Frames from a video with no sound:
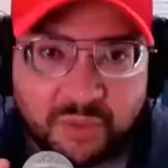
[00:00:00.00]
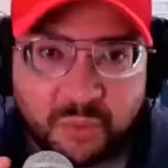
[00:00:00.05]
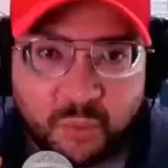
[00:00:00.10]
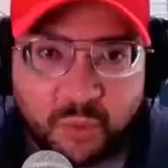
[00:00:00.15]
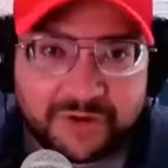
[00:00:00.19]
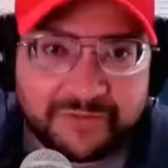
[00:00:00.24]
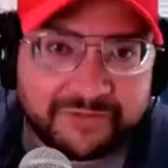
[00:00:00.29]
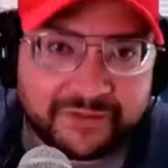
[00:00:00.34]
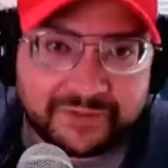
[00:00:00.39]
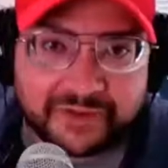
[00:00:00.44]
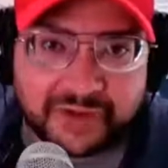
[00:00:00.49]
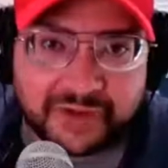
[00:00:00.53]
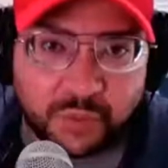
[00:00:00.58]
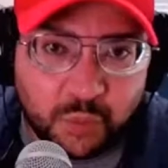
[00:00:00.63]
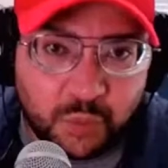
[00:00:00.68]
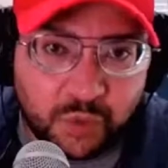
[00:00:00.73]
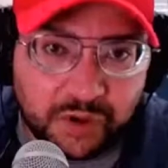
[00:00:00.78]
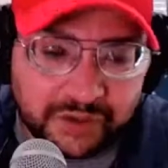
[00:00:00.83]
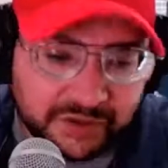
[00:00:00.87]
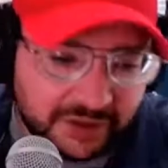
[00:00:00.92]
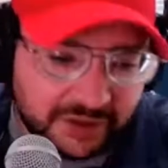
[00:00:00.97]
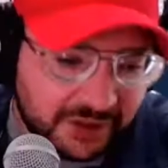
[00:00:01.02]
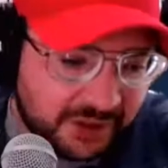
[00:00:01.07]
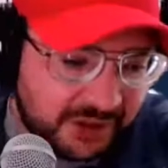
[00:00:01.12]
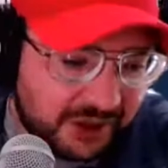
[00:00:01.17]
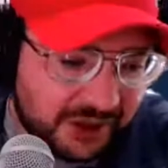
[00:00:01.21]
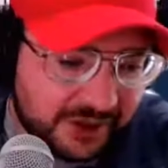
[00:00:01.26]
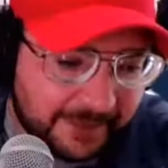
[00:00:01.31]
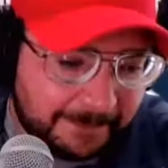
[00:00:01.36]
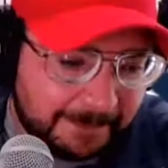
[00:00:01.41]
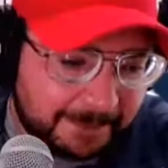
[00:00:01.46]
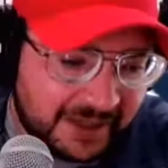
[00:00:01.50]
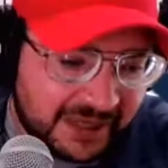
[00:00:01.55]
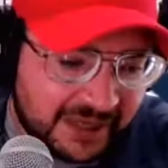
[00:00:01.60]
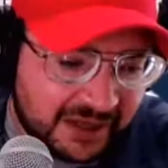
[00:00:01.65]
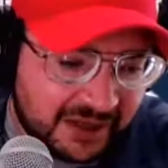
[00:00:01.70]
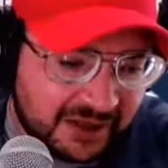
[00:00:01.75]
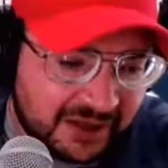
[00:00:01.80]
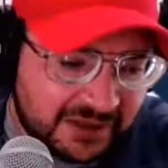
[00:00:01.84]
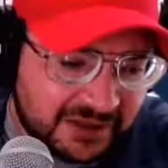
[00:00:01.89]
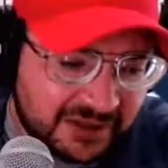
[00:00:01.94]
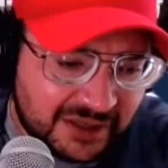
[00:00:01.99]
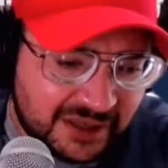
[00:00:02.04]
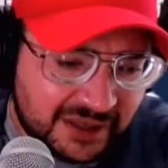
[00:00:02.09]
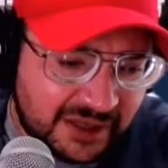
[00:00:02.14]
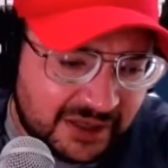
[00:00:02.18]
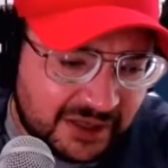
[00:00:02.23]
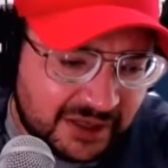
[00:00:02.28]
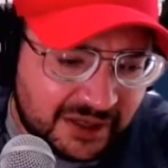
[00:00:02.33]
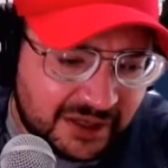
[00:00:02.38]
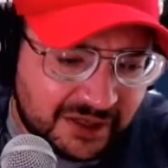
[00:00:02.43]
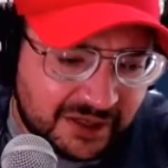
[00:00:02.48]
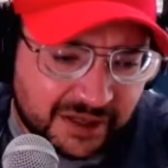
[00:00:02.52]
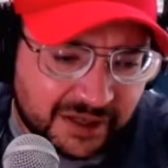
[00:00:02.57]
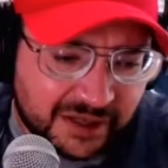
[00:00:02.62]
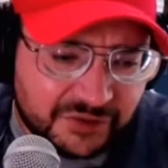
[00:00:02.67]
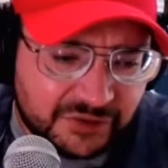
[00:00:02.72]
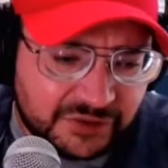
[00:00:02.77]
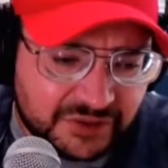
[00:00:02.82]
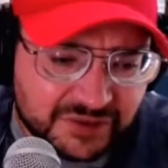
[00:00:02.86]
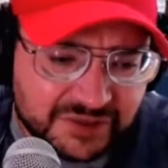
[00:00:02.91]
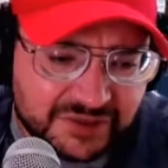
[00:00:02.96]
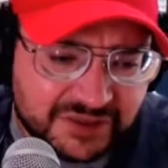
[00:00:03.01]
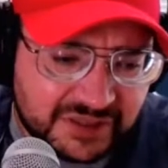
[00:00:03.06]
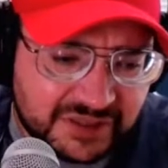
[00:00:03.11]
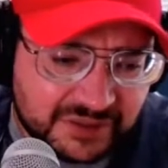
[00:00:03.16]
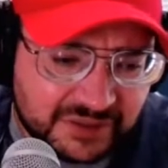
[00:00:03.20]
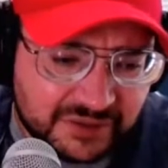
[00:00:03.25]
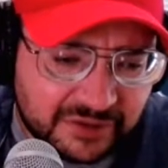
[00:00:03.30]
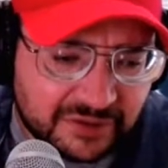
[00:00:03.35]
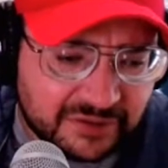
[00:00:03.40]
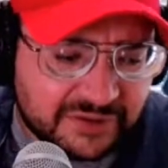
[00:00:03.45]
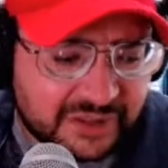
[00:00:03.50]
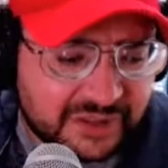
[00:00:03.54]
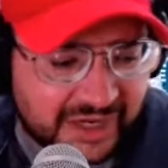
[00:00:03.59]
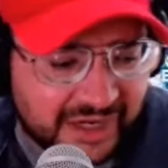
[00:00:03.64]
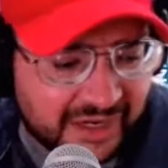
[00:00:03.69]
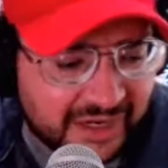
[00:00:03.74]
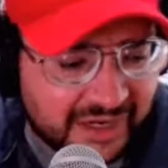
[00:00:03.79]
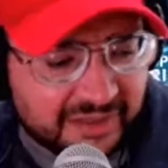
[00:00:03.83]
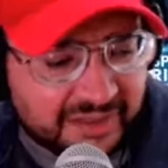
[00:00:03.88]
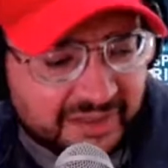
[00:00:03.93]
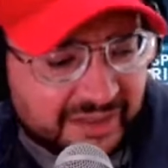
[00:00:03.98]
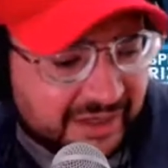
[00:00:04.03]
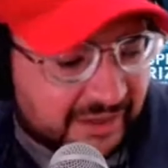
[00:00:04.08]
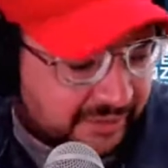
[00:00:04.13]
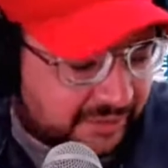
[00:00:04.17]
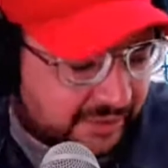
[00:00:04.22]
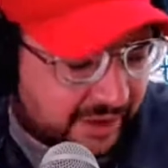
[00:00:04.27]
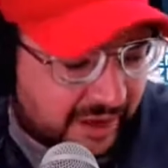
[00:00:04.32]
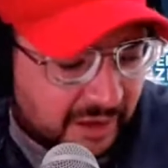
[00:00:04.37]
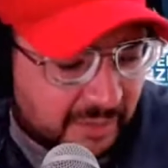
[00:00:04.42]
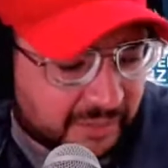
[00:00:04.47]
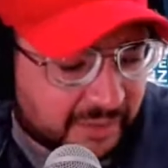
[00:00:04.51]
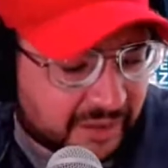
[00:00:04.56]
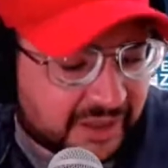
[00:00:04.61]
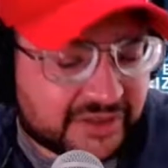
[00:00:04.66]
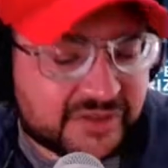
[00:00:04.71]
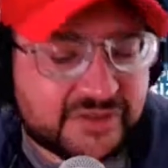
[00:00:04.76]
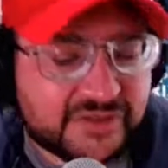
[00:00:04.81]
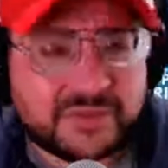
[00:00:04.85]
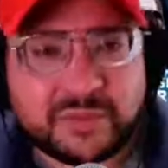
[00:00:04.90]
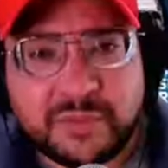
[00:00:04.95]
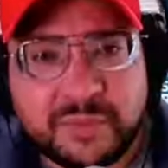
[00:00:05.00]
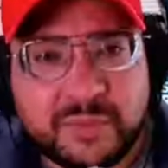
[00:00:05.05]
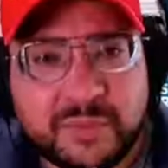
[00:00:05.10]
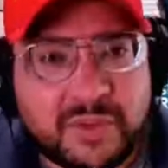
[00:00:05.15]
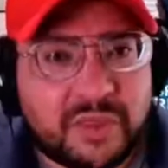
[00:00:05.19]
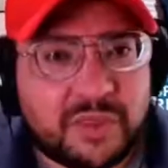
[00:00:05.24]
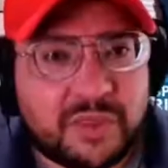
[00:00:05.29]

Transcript: 151, and the NAHC, the Nursing Allied Health Complex, room